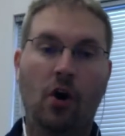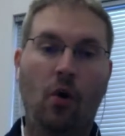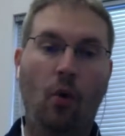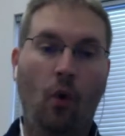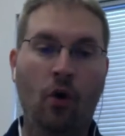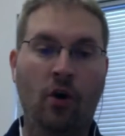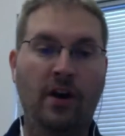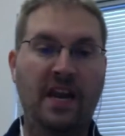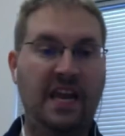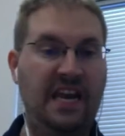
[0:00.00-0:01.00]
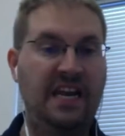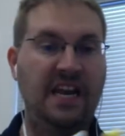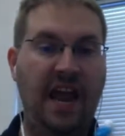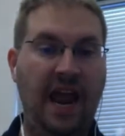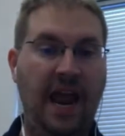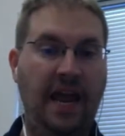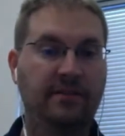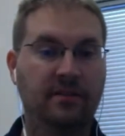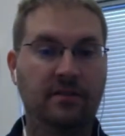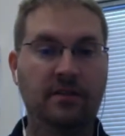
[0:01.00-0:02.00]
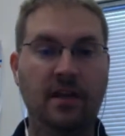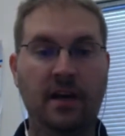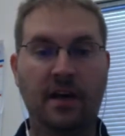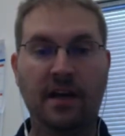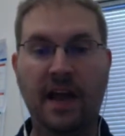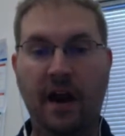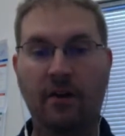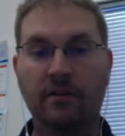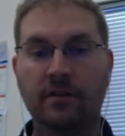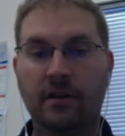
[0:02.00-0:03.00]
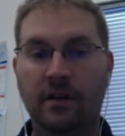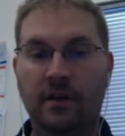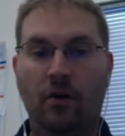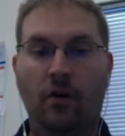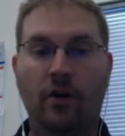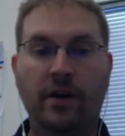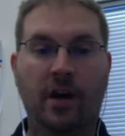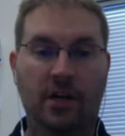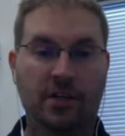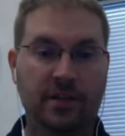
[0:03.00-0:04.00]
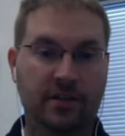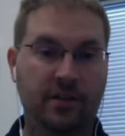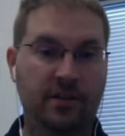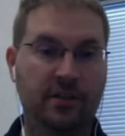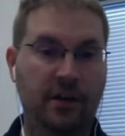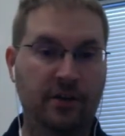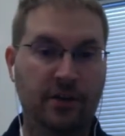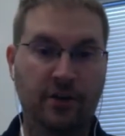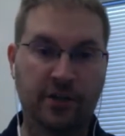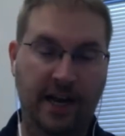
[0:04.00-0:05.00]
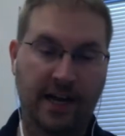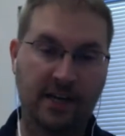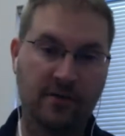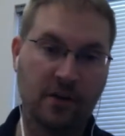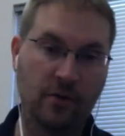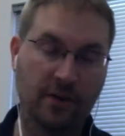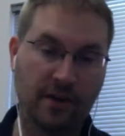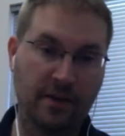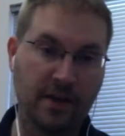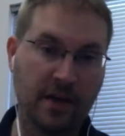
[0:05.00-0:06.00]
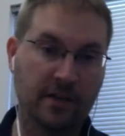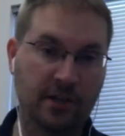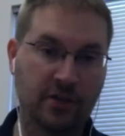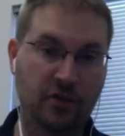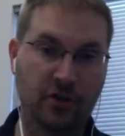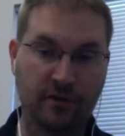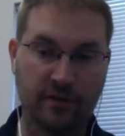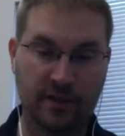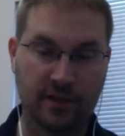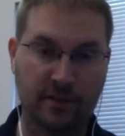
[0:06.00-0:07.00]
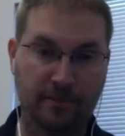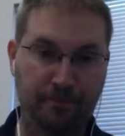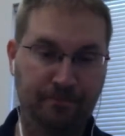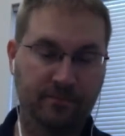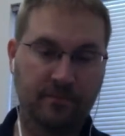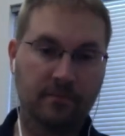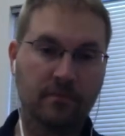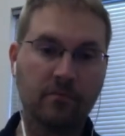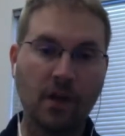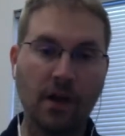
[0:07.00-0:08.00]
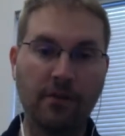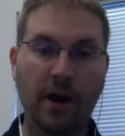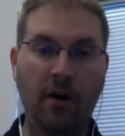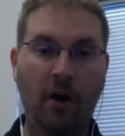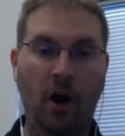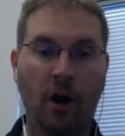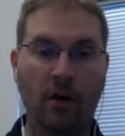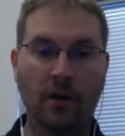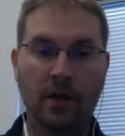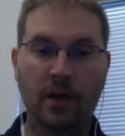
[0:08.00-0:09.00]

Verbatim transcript: or can enhance the uh, inherent or endogenous serotonergic activity within the uh, central nervous system. There are